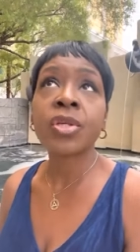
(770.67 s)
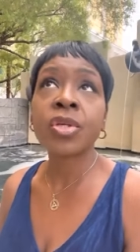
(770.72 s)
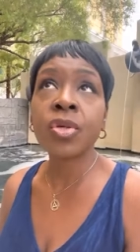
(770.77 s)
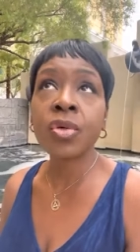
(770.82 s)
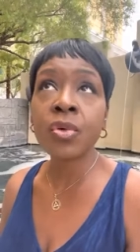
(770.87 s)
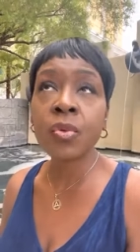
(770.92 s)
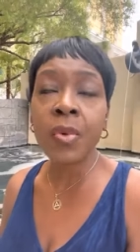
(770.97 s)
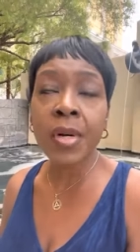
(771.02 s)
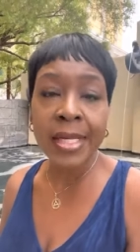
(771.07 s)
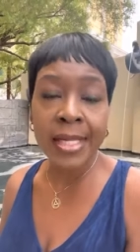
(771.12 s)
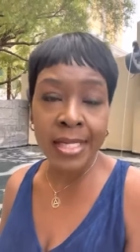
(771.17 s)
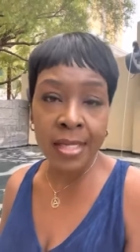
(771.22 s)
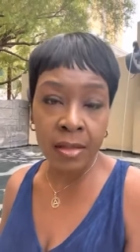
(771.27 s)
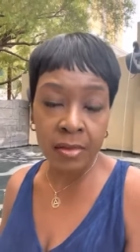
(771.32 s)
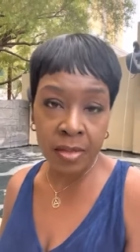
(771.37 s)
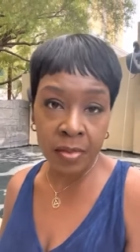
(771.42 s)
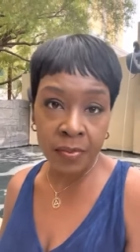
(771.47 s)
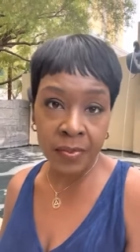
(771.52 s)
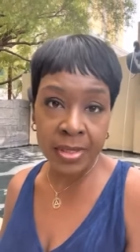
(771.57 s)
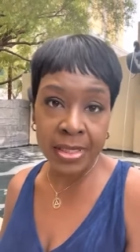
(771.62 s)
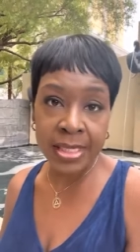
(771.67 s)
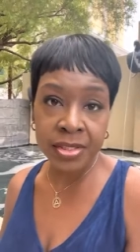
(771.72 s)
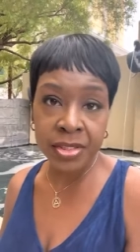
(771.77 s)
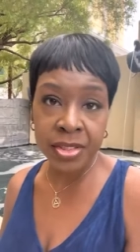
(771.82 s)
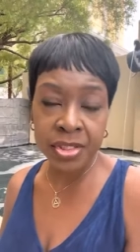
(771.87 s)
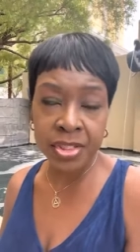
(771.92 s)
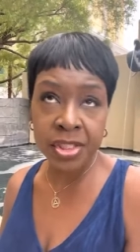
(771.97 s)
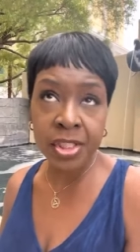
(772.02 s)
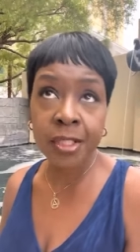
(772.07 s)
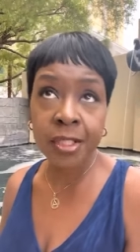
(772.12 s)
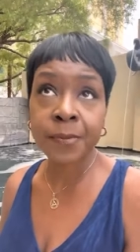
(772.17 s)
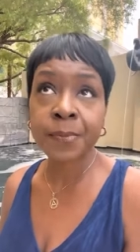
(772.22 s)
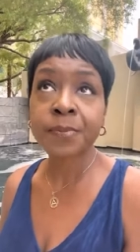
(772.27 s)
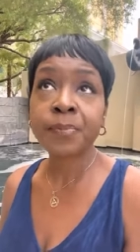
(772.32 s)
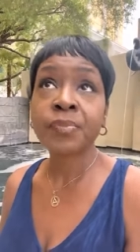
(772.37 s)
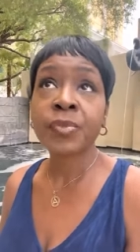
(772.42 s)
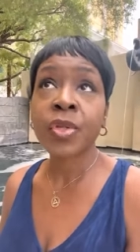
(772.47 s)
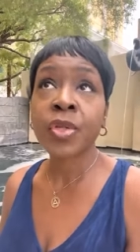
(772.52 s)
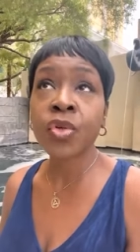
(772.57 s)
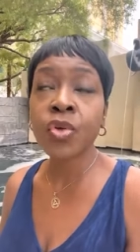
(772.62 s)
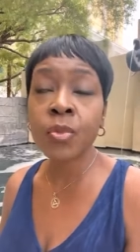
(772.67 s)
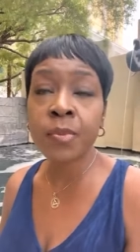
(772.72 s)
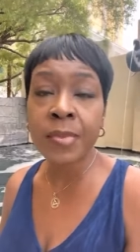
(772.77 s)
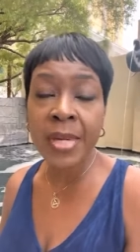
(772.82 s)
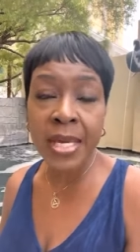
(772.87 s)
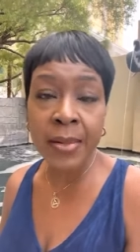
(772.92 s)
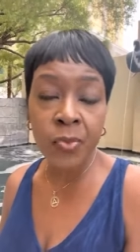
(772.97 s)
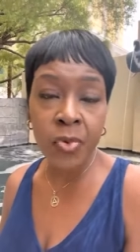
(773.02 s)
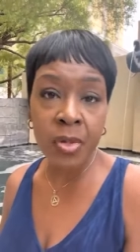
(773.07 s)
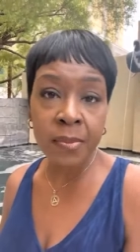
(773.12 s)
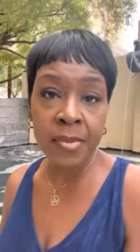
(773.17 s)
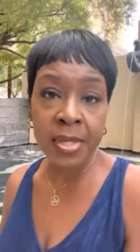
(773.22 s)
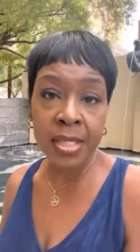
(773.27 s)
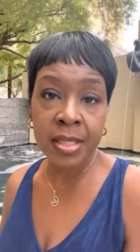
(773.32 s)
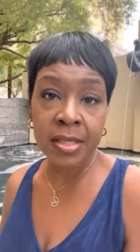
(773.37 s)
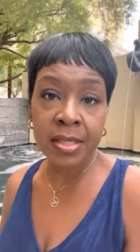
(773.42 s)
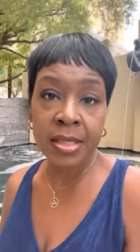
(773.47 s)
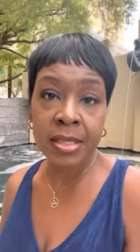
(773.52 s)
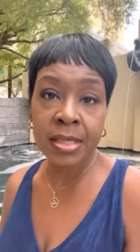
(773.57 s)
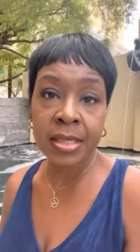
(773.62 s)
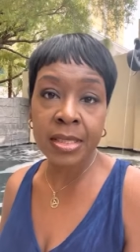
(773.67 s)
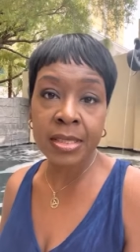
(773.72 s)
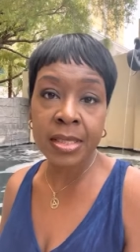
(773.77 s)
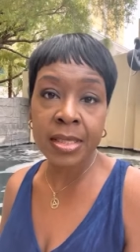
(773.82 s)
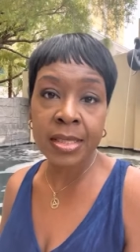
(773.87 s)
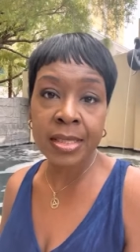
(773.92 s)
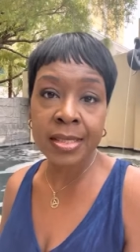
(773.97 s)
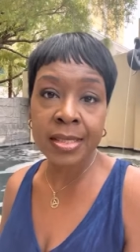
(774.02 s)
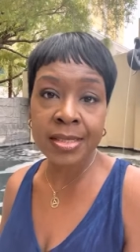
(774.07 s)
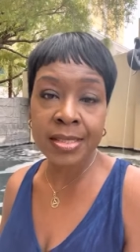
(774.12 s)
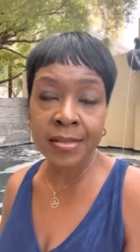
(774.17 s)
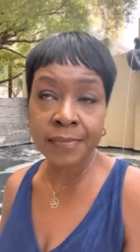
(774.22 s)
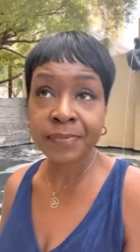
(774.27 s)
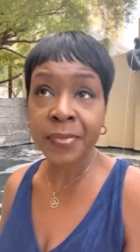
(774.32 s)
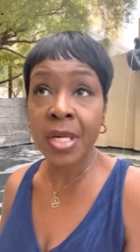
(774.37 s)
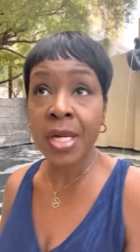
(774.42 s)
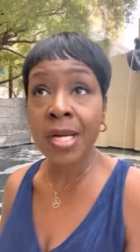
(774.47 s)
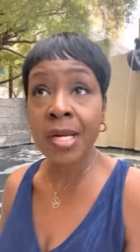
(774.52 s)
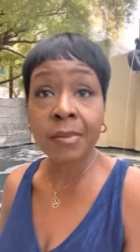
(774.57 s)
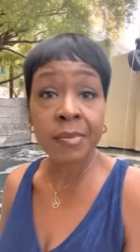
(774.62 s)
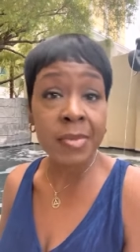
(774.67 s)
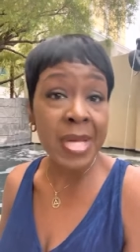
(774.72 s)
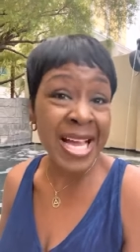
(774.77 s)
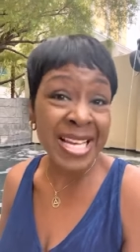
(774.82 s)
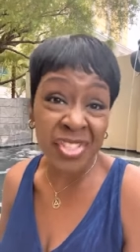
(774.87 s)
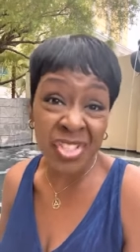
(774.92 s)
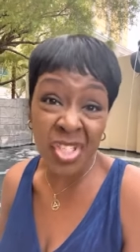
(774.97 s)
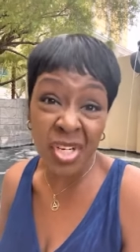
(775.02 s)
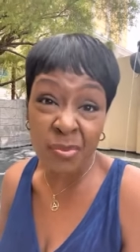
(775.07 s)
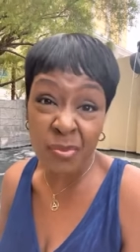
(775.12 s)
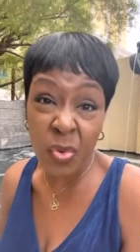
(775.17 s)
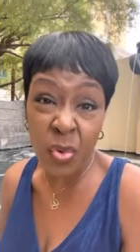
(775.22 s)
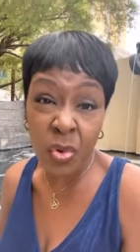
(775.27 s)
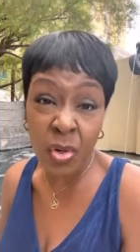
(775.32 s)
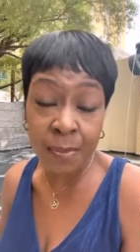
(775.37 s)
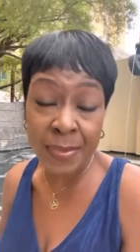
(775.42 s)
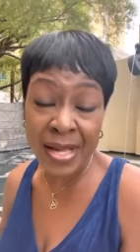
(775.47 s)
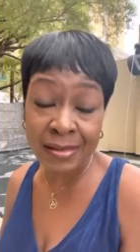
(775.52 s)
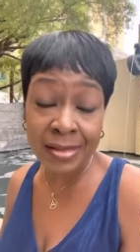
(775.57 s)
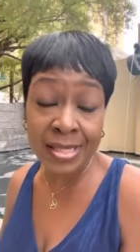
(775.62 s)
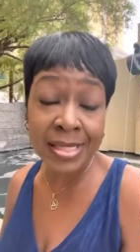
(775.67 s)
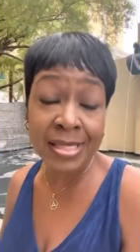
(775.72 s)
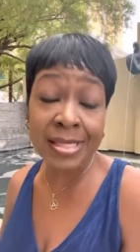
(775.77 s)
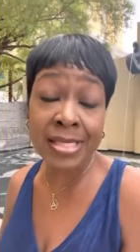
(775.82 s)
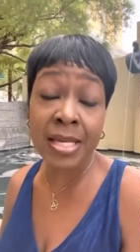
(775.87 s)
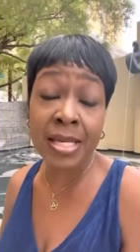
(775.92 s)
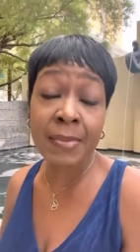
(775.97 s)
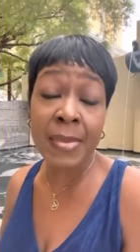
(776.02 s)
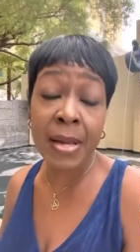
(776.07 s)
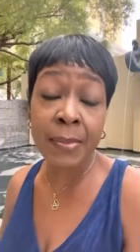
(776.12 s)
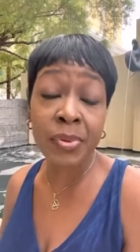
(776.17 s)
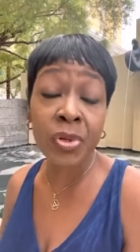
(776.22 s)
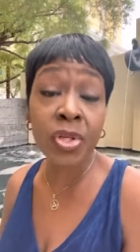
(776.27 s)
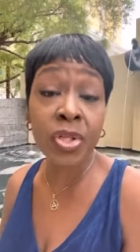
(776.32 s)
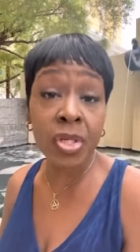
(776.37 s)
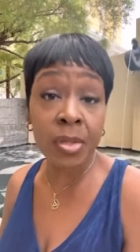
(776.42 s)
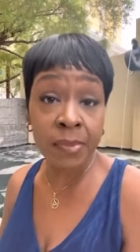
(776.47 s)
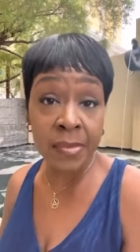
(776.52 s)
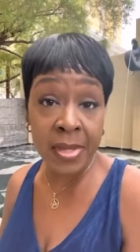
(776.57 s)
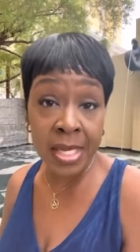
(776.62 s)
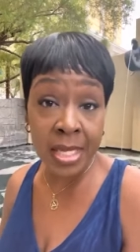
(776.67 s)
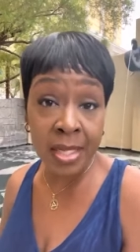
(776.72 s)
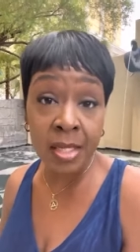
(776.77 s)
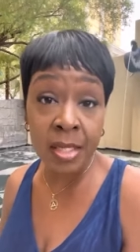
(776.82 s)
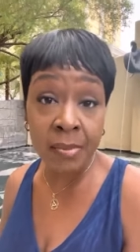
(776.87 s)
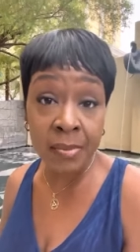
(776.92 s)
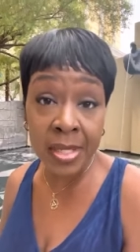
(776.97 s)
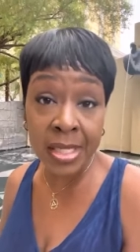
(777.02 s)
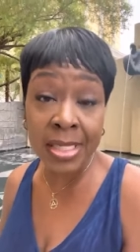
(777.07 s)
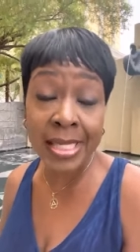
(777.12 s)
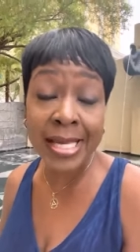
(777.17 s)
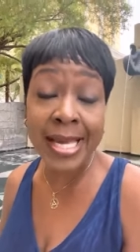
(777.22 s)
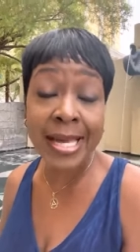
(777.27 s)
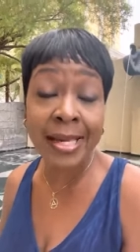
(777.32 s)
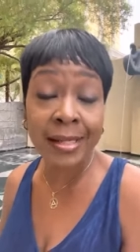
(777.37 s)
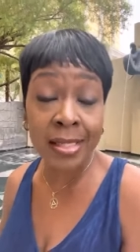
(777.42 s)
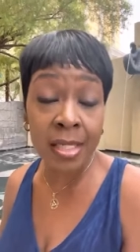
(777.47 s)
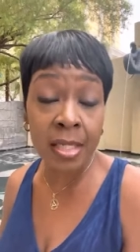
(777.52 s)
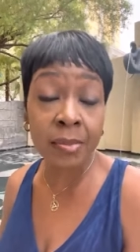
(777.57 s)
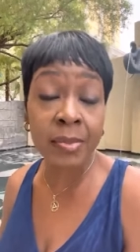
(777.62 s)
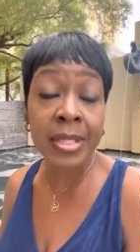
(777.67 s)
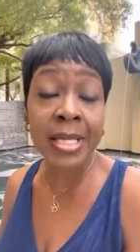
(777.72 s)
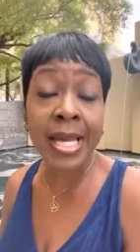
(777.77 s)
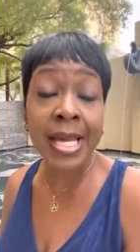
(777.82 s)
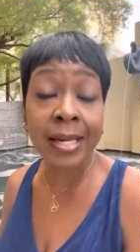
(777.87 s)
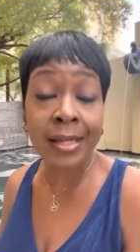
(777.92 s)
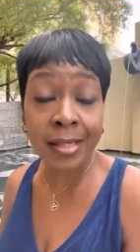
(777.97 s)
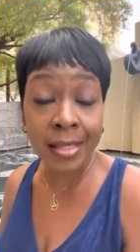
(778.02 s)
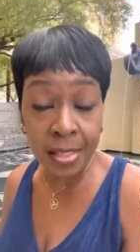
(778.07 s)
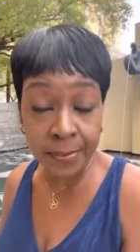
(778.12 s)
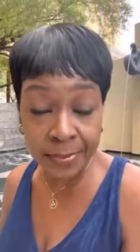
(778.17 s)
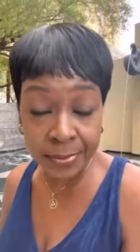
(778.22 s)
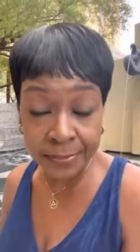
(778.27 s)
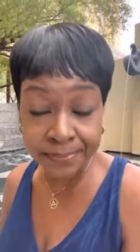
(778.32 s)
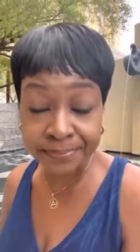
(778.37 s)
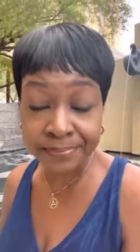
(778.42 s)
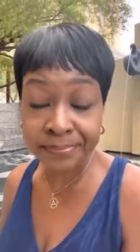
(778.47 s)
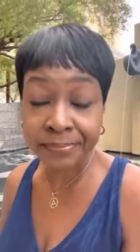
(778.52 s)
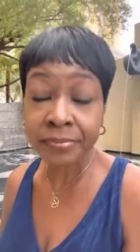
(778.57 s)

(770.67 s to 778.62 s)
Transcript: you want a healthy relationship. You make more money than he does. I share more about this in my book, Your Man and Your Money, How to Get Them and How to Keep Them.